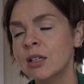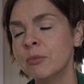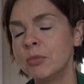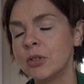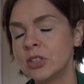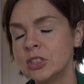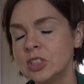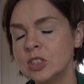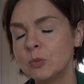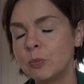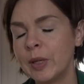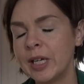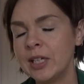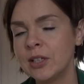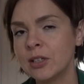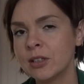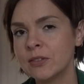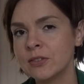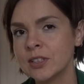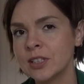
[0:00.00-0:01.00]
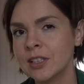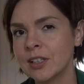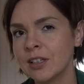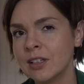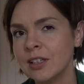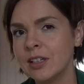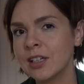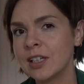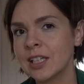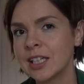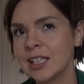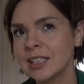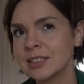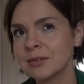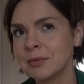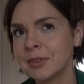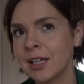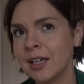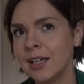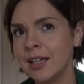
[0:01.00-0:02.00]
because it's bake off tonight, I'm going to get
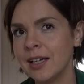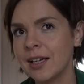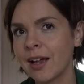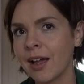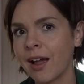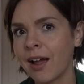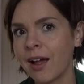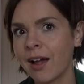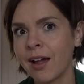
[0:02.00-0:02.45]
some cake.